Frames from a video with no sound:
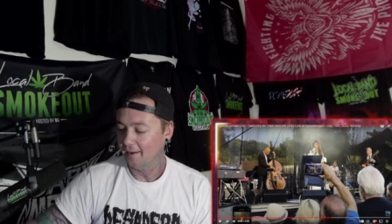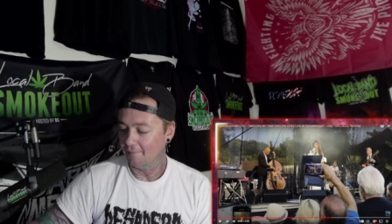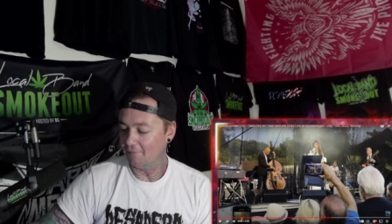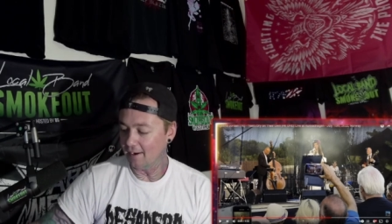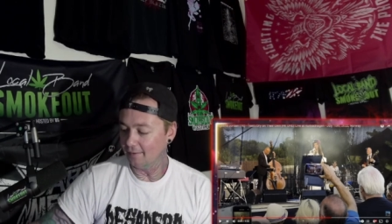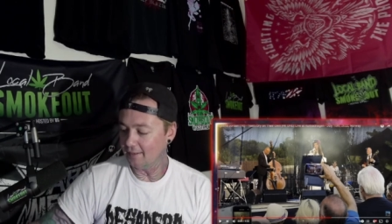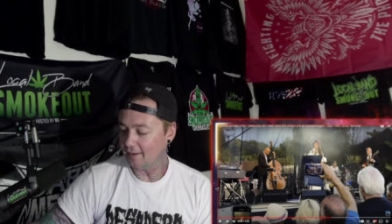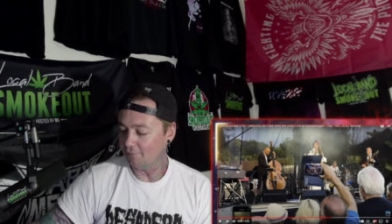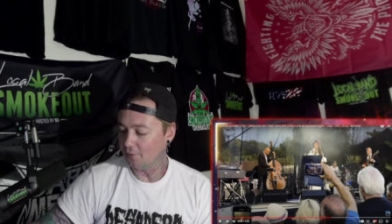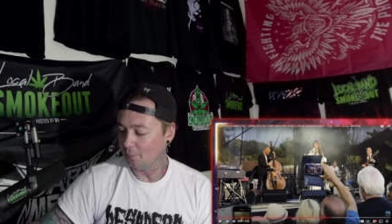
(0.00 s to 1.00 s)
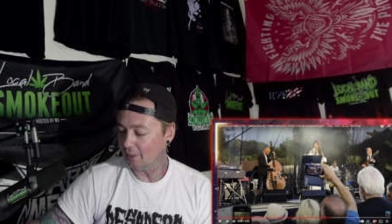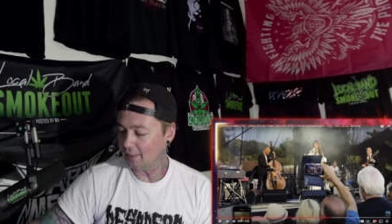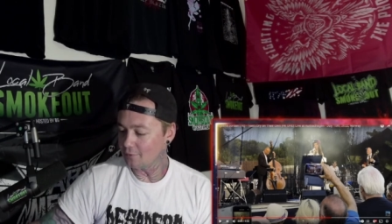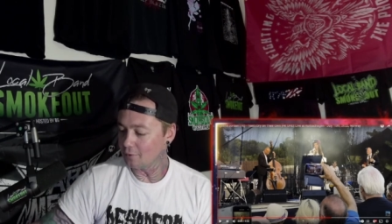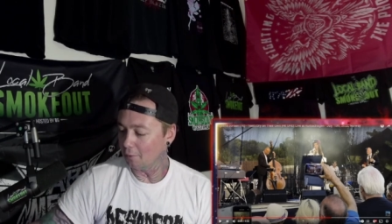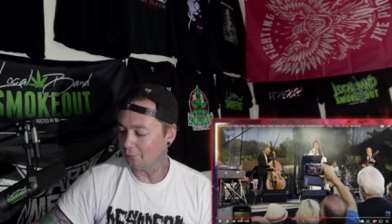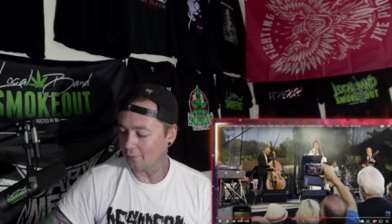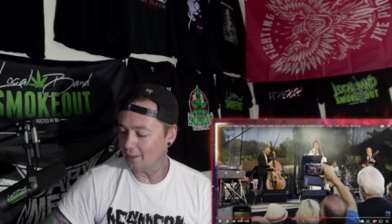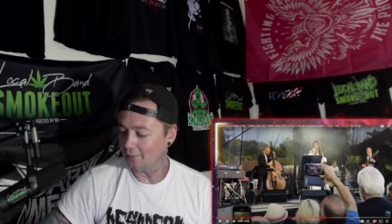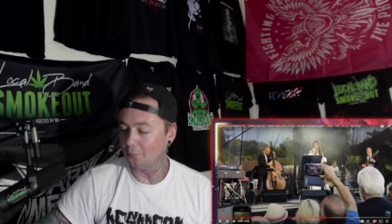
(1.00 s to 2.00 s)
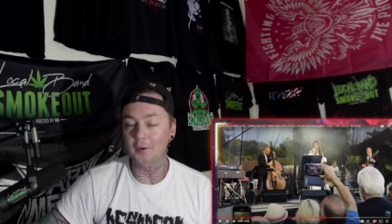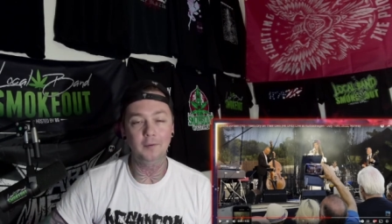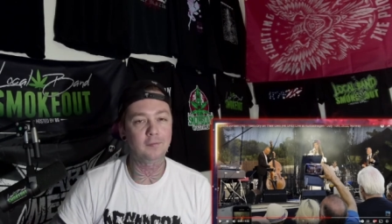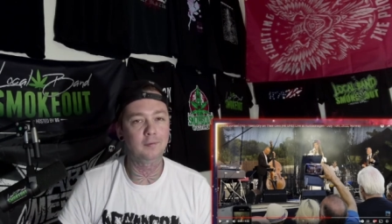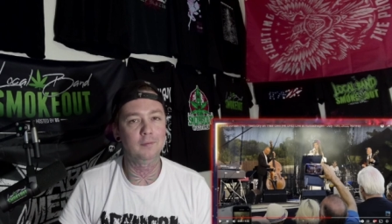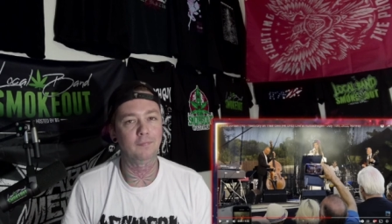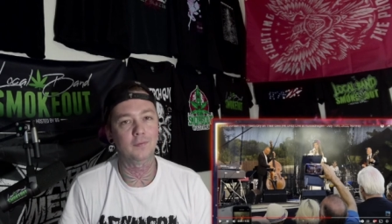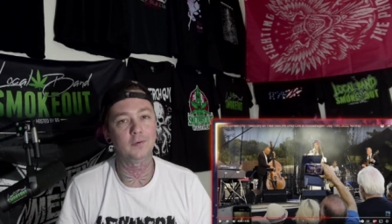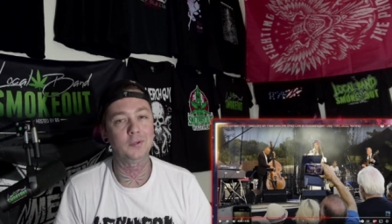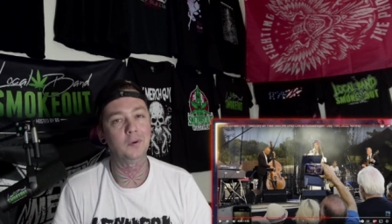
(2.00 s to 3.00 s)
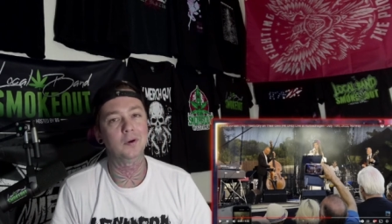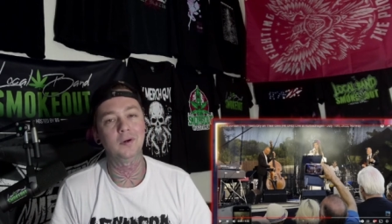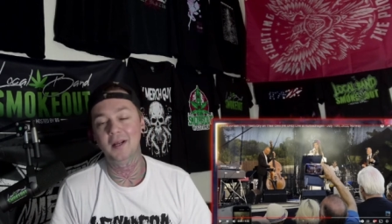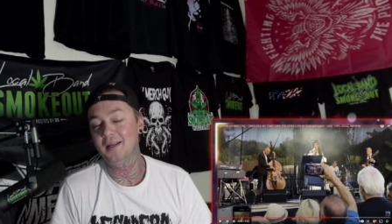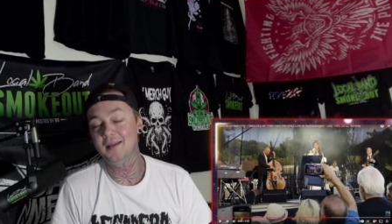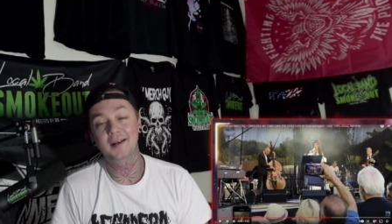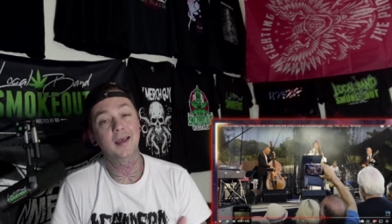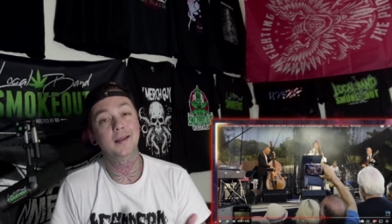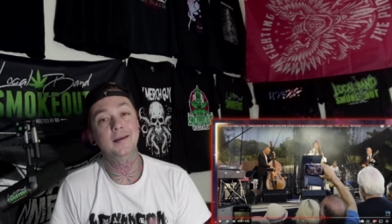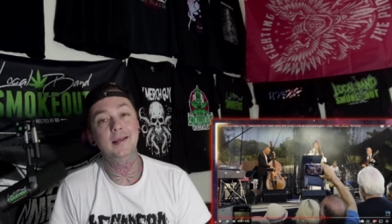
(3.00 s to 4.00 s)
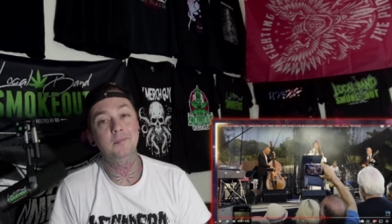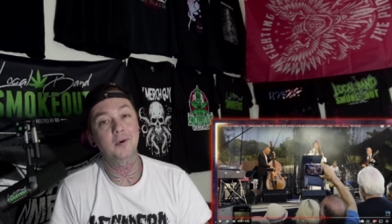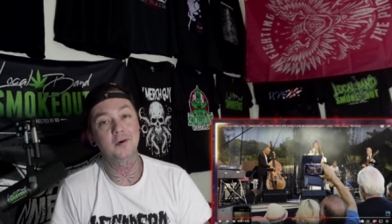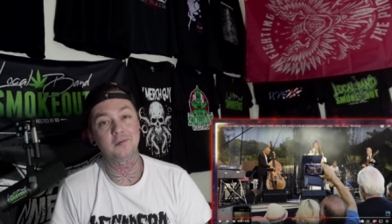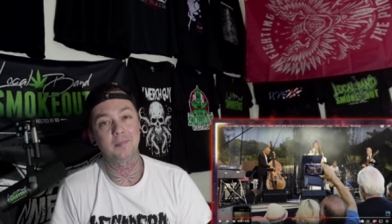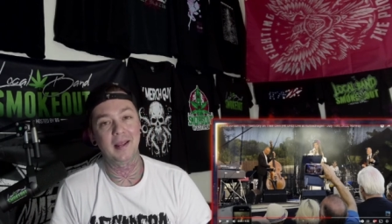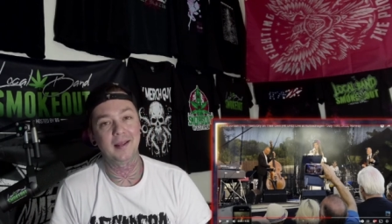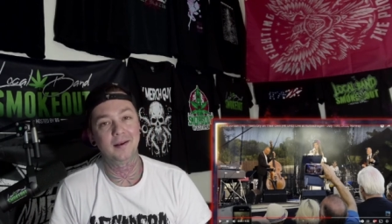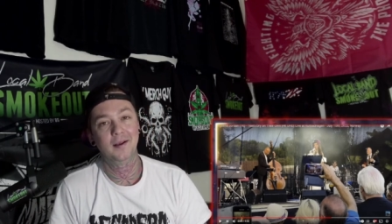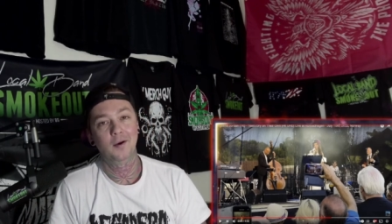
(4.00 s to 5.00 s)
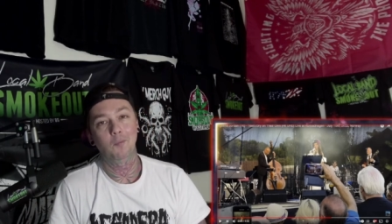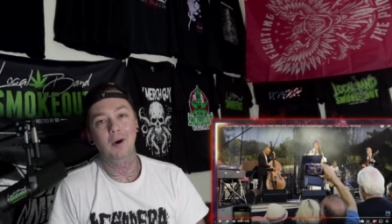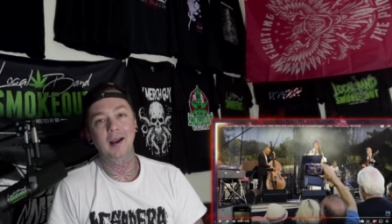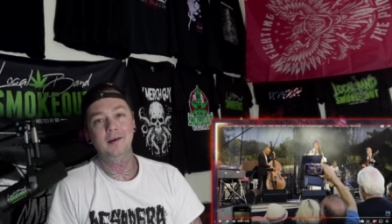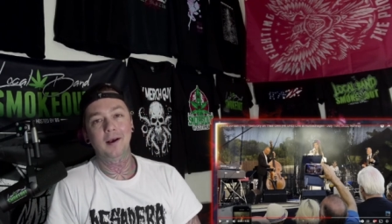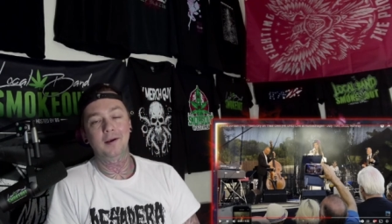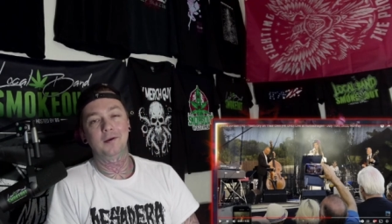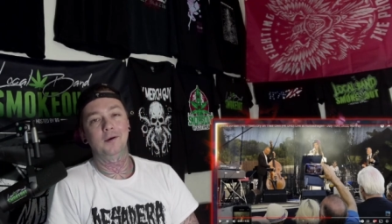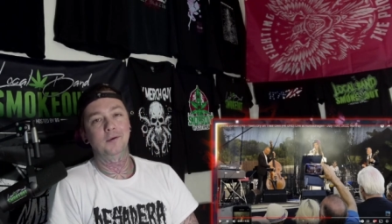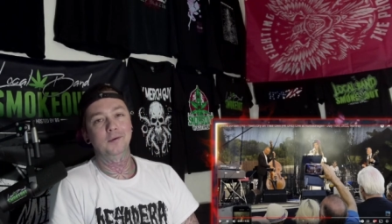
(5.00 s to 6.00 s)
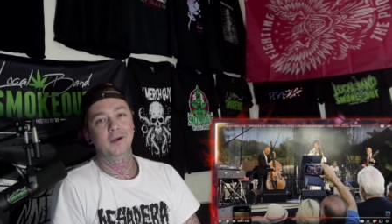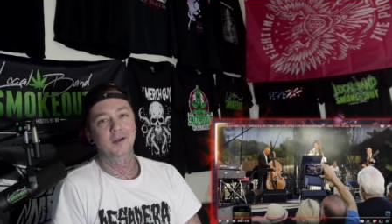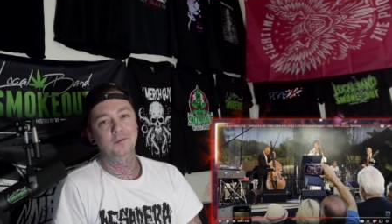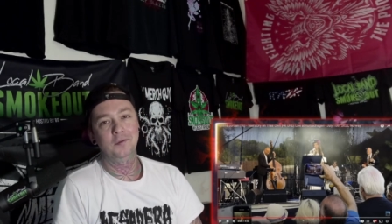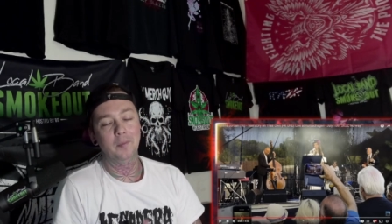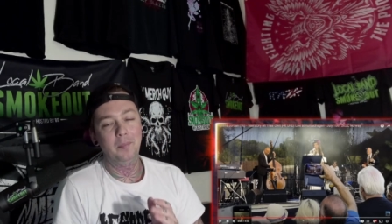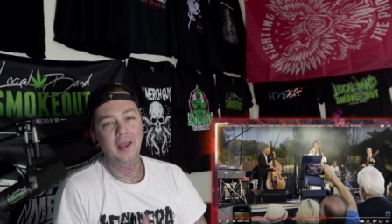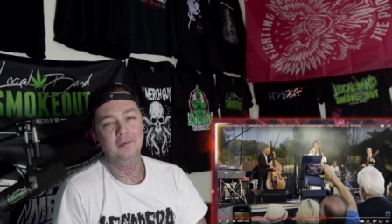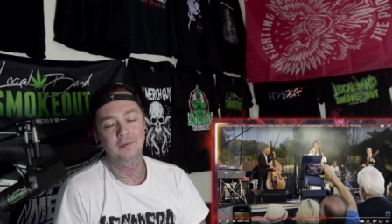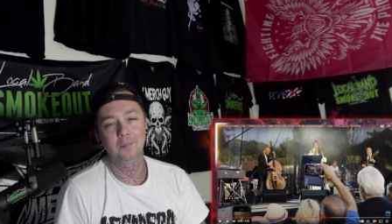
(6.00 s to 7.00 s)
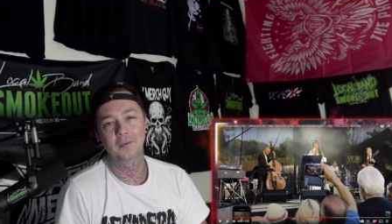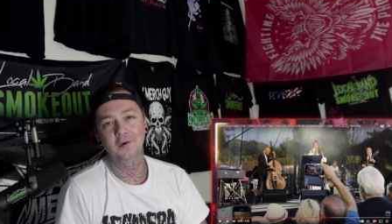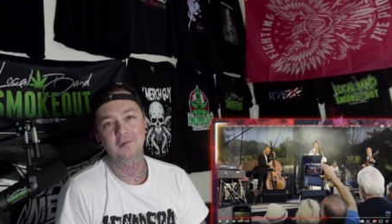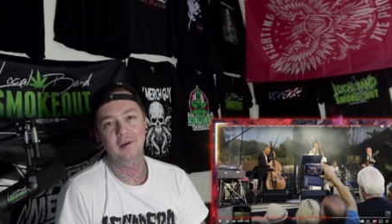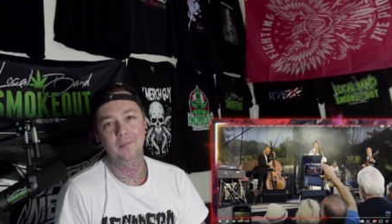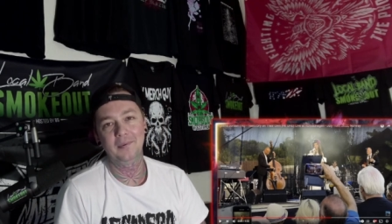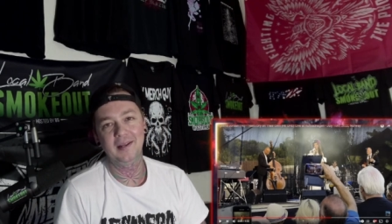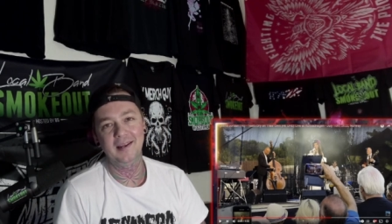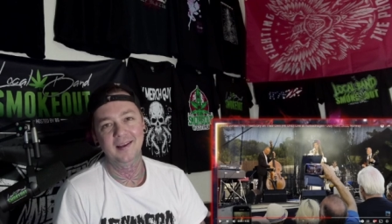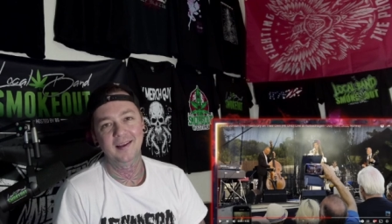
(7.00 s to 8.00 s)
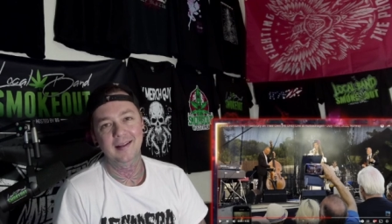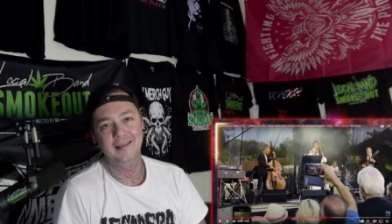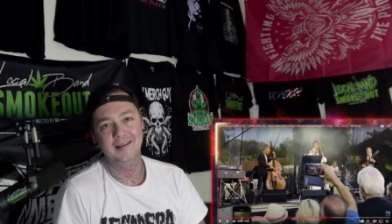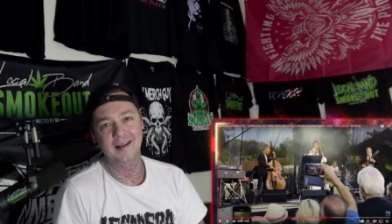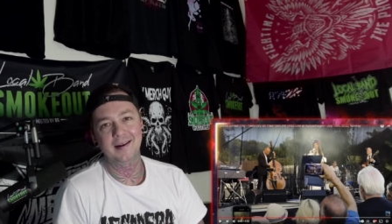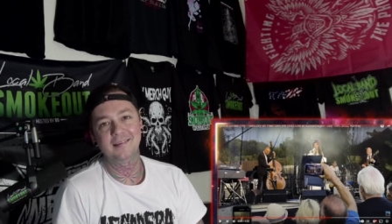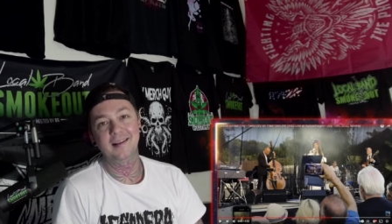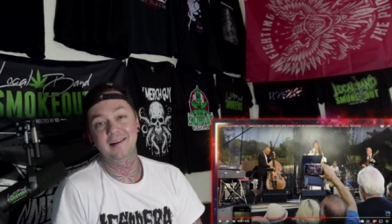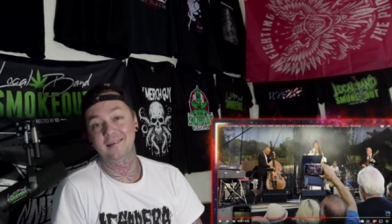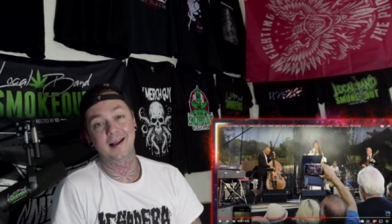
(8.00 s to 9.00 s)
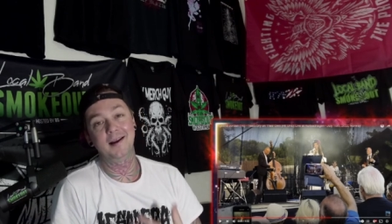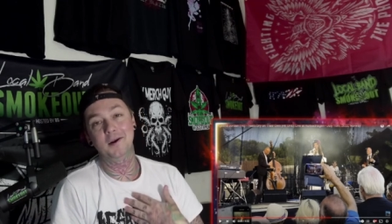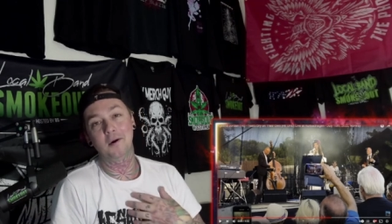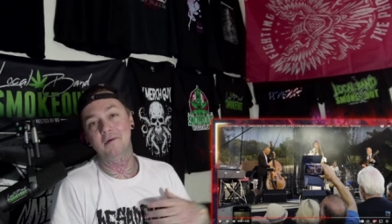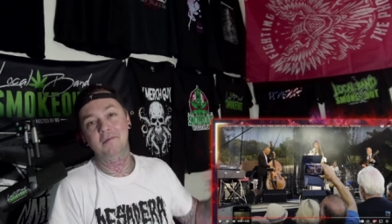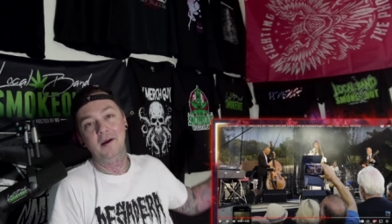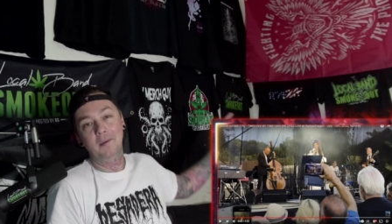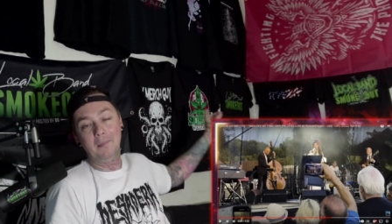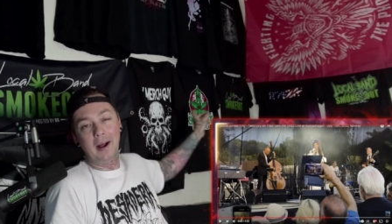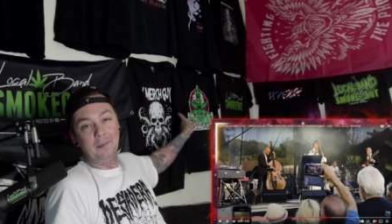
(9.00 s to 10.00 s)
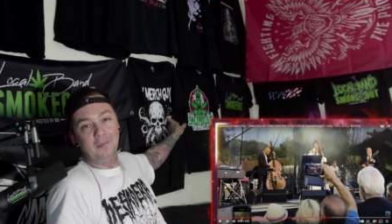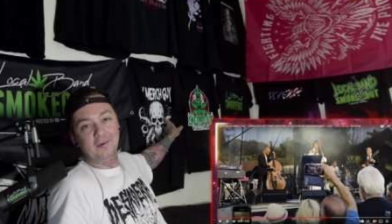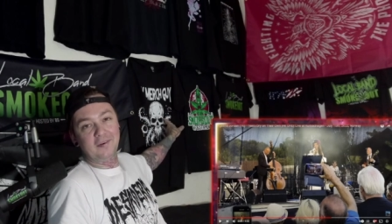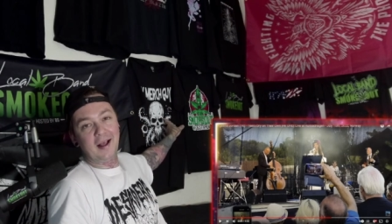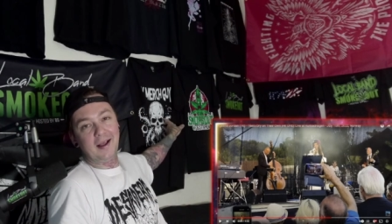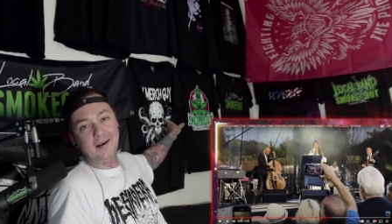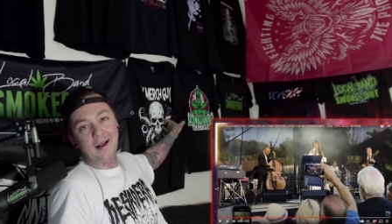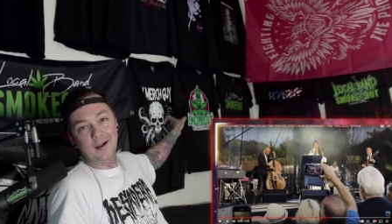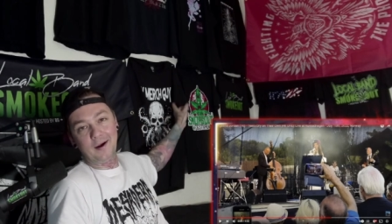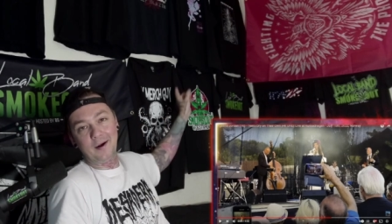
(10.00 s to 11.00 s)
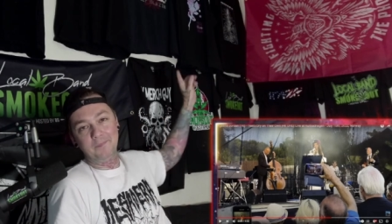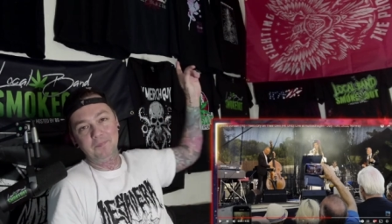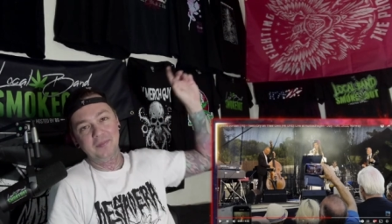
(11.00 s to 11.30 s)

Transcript: And finally, if you're playing shows or hitting the road soon for a tour, you're going to need merch, man. Why not go to the best merch company in the United States that I know of, my merch guy dot com.